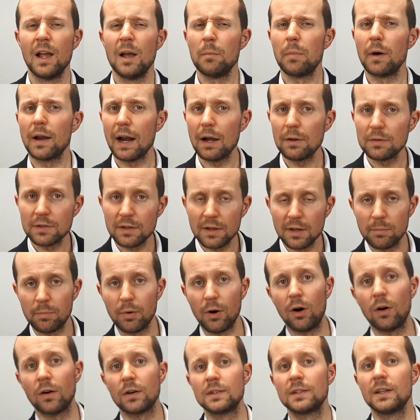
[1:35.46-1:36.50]
But out of the
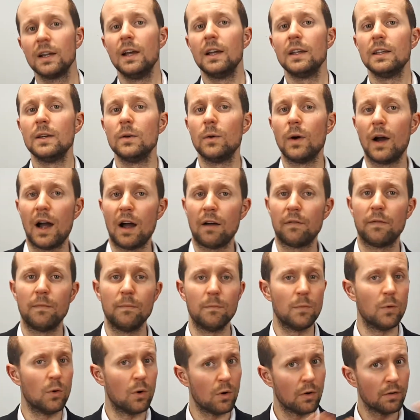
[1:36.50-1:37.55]
box, you have
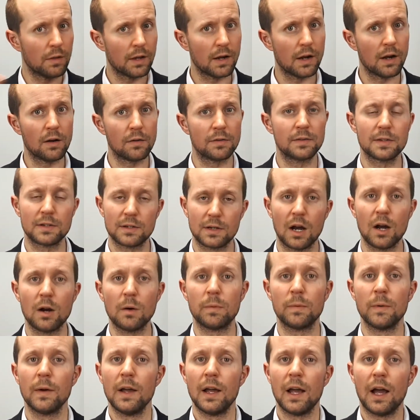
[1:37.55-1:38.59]
more than enough
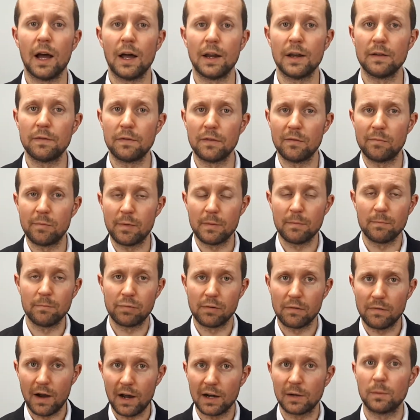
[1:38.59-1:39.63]
scope, and if you've been
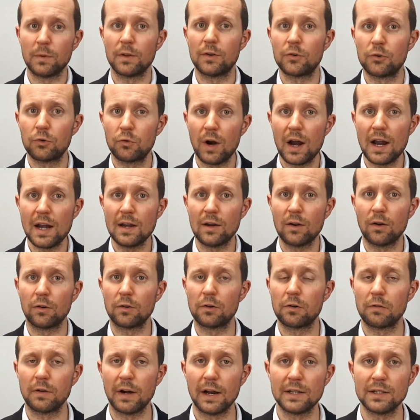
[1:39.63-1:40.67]
provided with training on
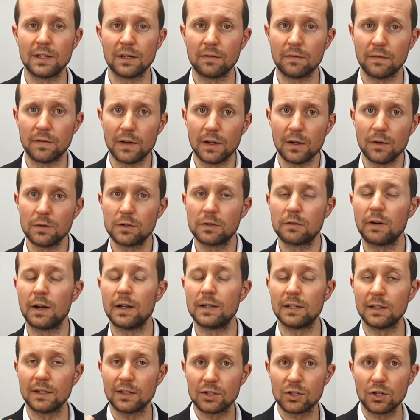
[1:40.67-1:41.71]
creating views,
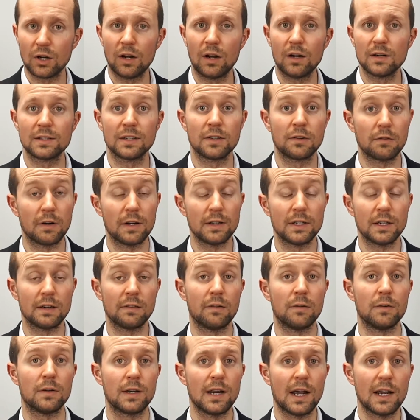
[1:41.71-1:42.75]
creating charts and creating
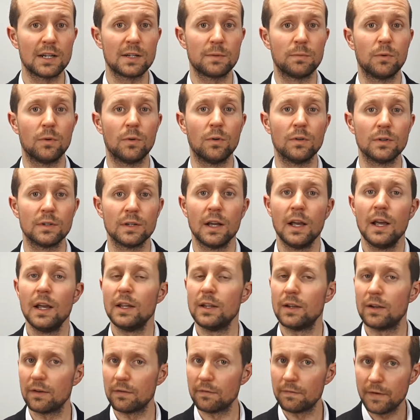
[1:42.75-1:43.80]
your own dashboards,
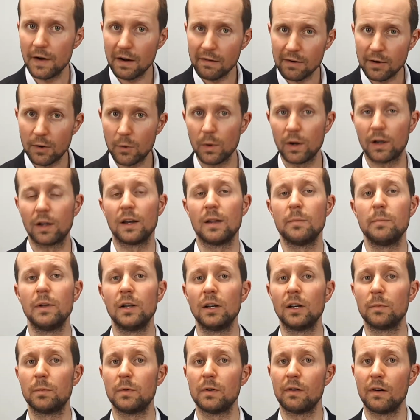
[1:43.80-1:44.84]
you can very quickly
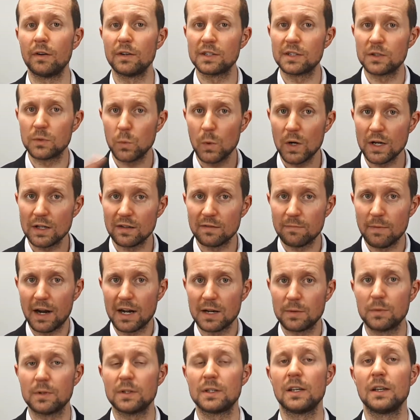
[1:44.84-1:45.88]
build up your own suite of
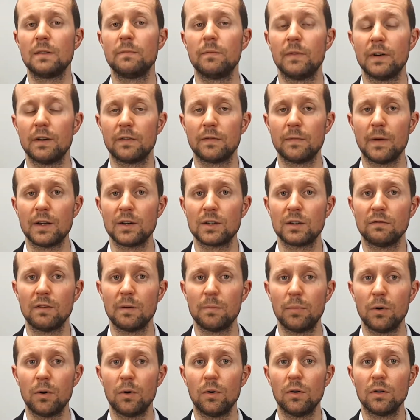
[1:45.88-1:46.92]
management information
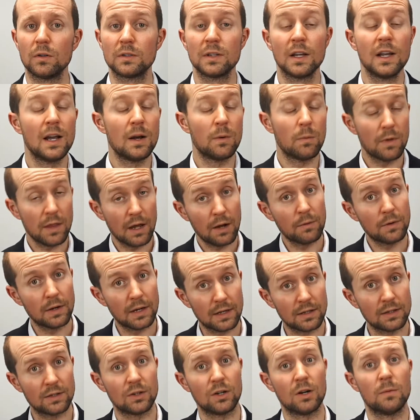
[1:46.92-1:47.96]
reports without
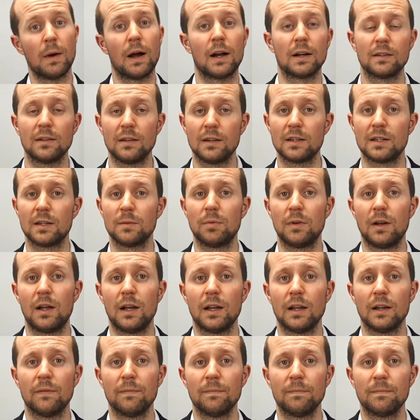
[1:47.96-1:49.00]
needing to go back to the
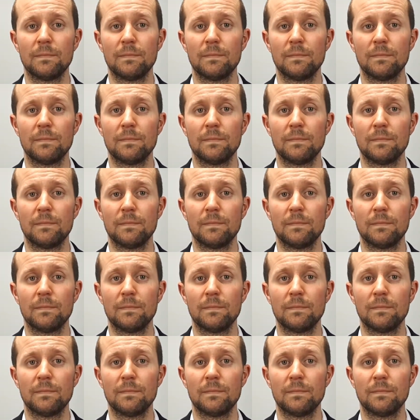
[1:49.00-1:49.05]
supplier.